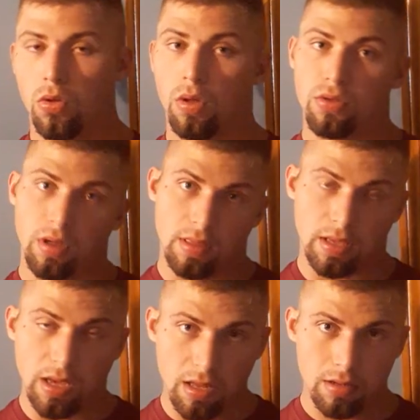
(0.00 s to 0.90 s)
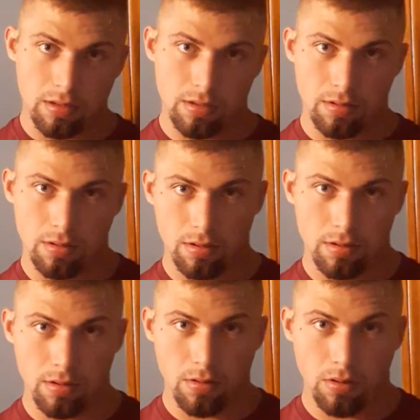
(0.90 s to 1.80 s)
Do I trust the gut? And
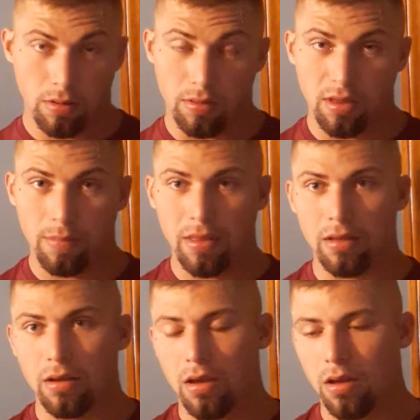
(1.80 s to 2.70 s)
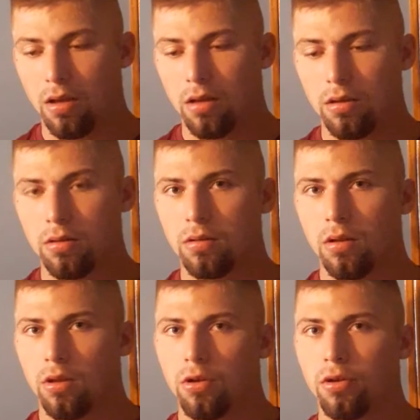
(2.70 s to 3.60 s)
they was telling me, like, no,
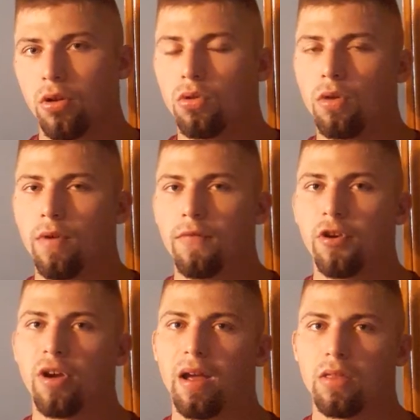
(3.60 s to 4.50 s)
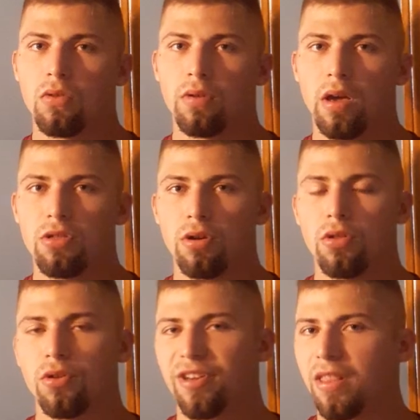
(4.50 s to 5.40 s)
you're going to go to U of L for grad school next year
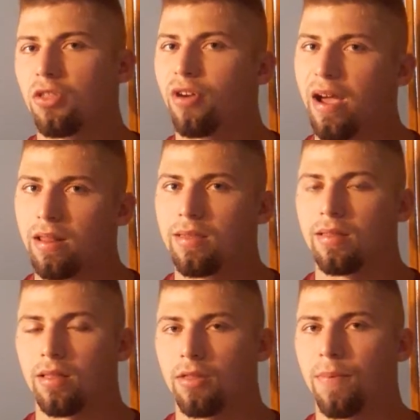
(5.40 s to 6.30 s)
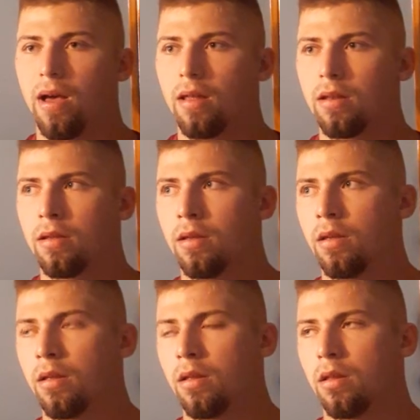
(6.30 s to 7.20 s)
because you're going to get this grad assistant spot.
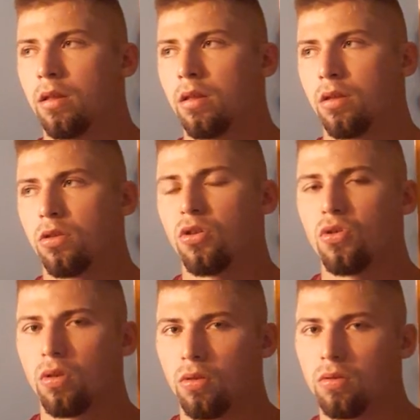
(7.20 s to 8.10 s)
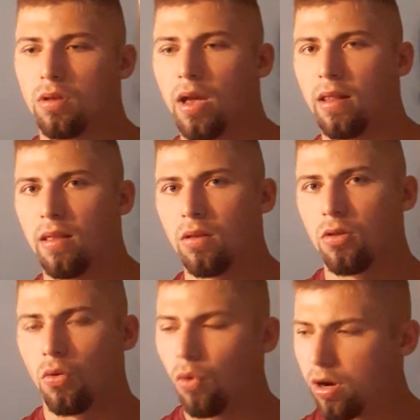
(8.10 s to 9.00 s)
You know, you can kind of then
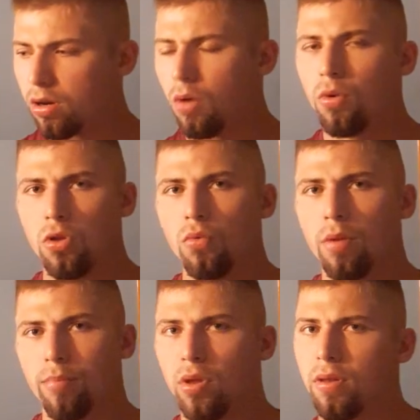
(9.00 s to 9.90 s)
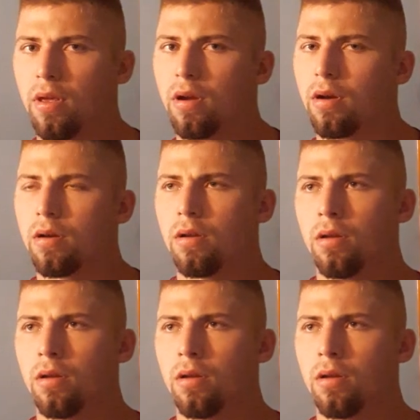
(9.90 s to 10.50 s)
start working on what you want to build there.